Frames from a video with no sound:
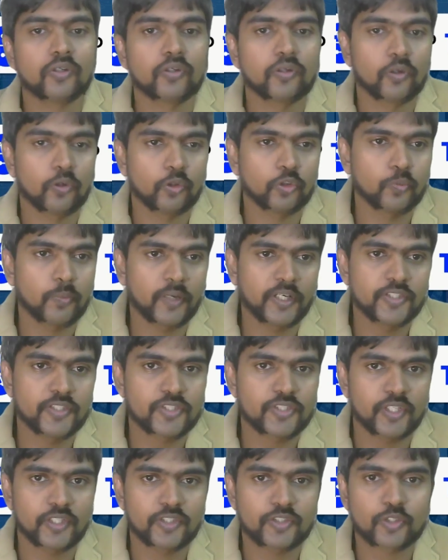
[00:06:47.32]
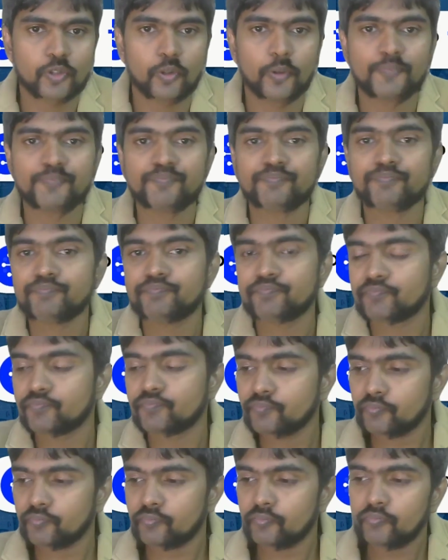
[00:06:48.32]
growth mindset. So,
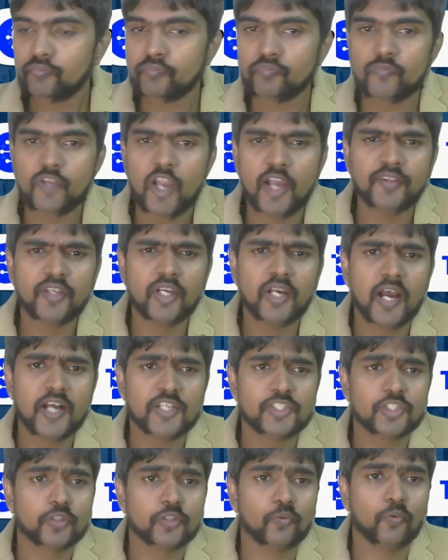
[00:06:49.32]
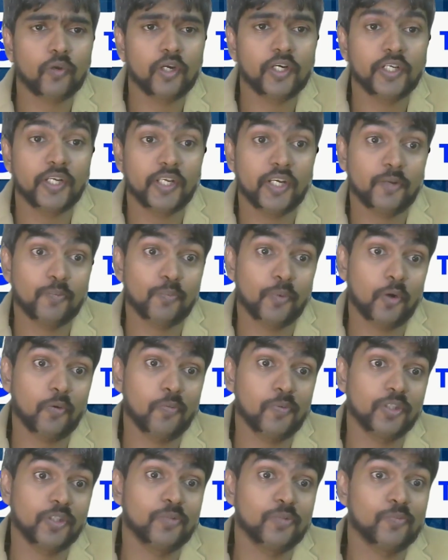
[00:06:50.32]
and the last quality and
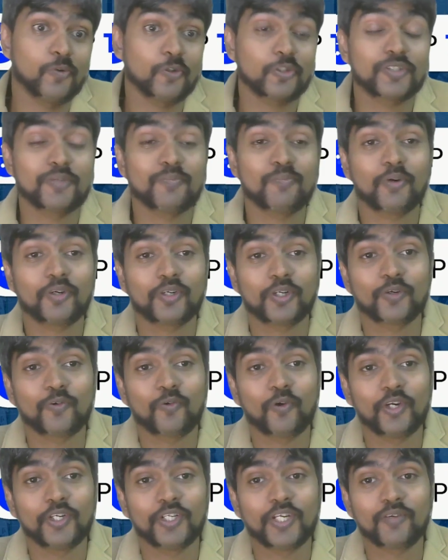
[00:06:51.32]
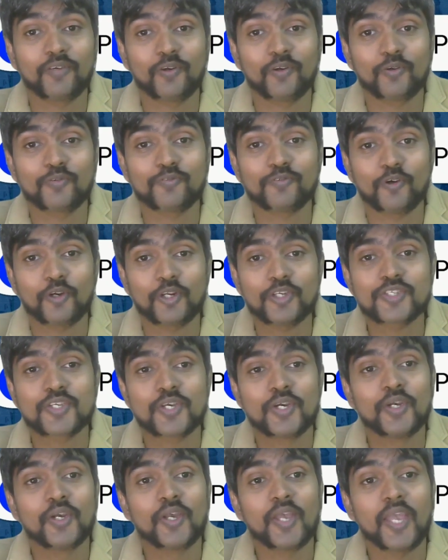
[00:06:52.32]
probably the most important quality we look for
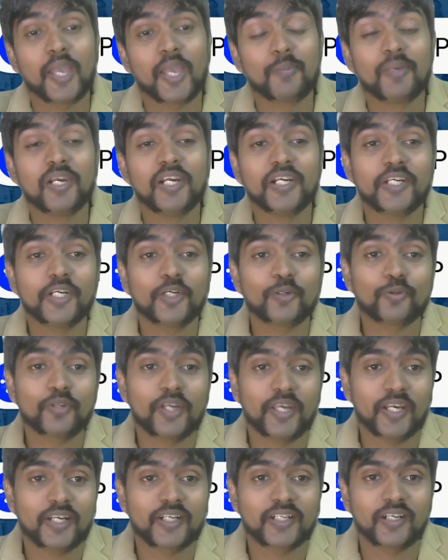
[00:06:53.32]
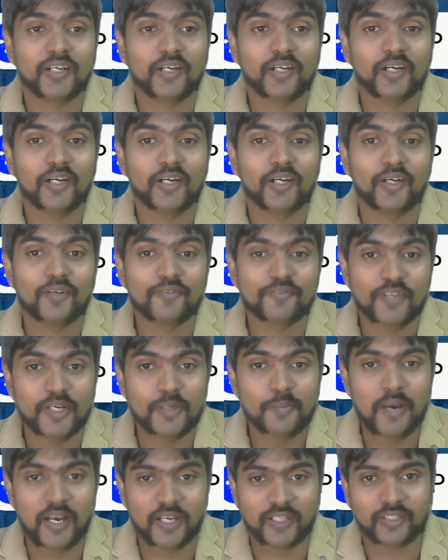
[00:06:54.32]
is ability to take
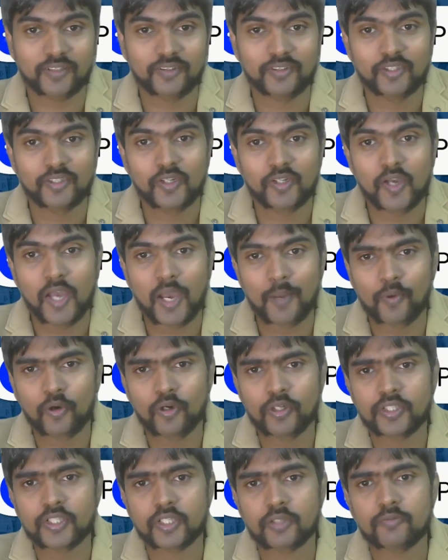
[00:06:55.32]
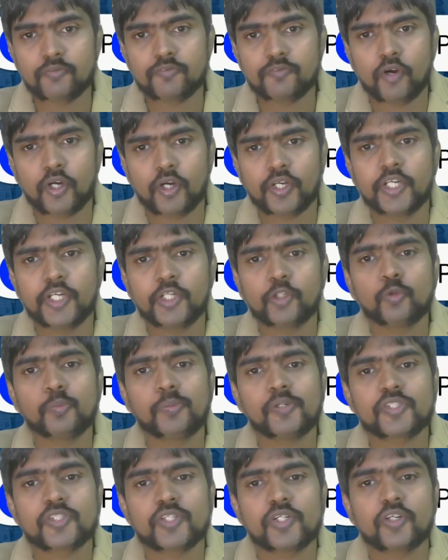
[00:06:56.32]
feedback. About
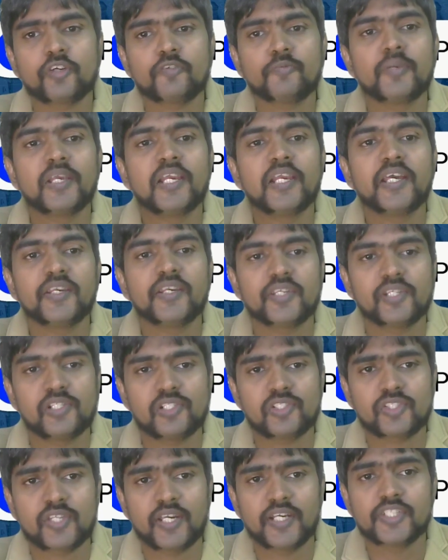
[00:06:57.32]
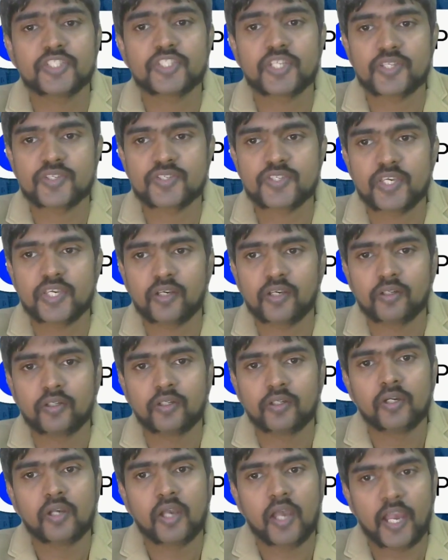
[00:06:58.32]
42% of millennials and Gen Z
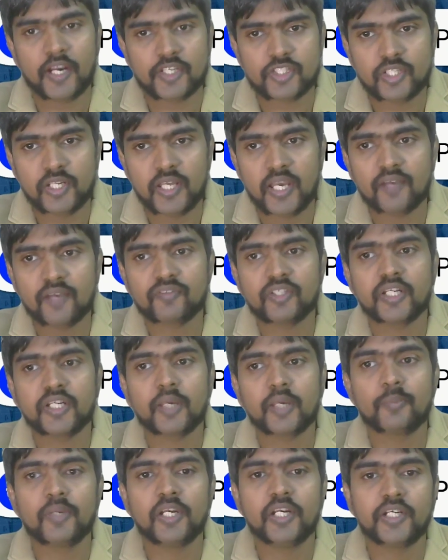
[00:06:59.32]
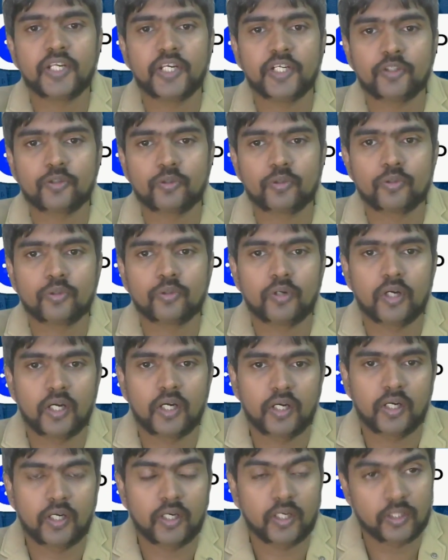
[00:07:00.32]
actually have that ability
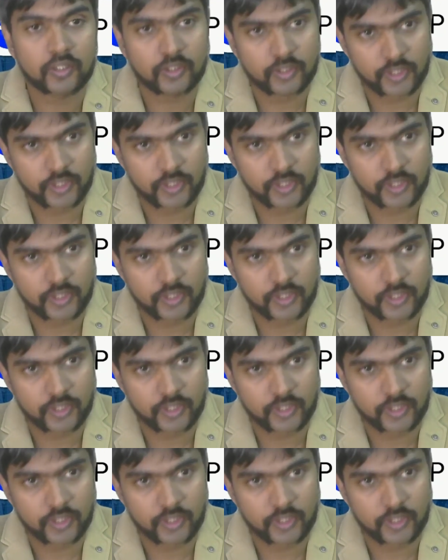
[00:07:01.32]
to